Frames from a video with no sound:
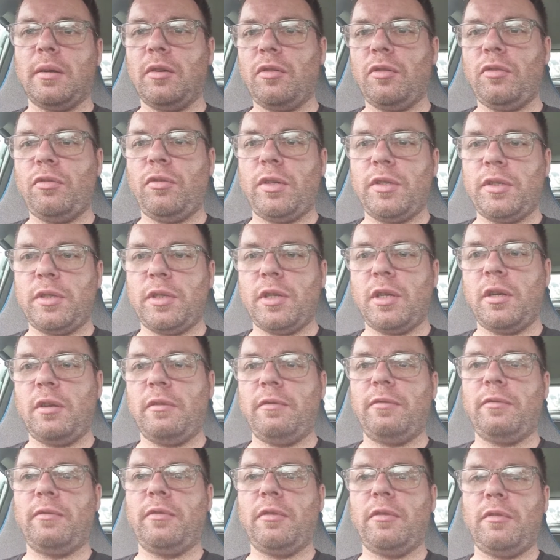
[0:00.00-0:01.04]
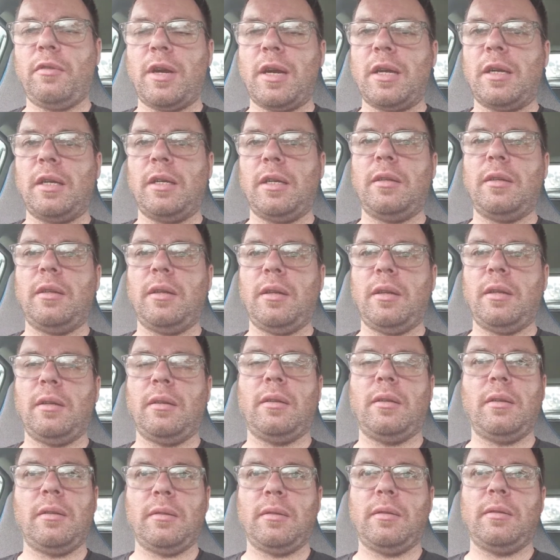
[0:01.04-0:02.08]
Grid surf cracking it
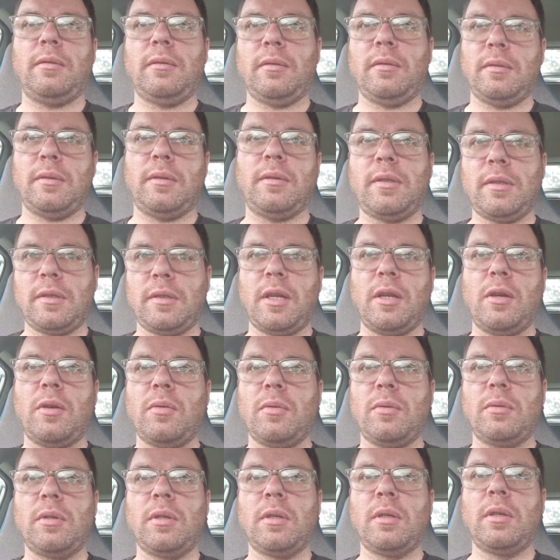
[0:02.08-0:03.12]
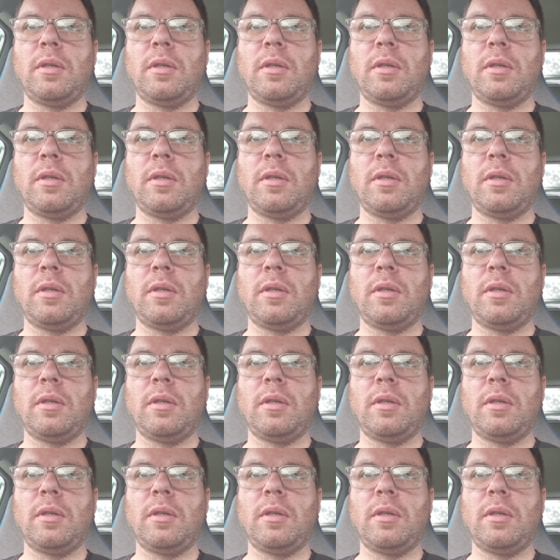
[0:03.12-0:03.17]
still.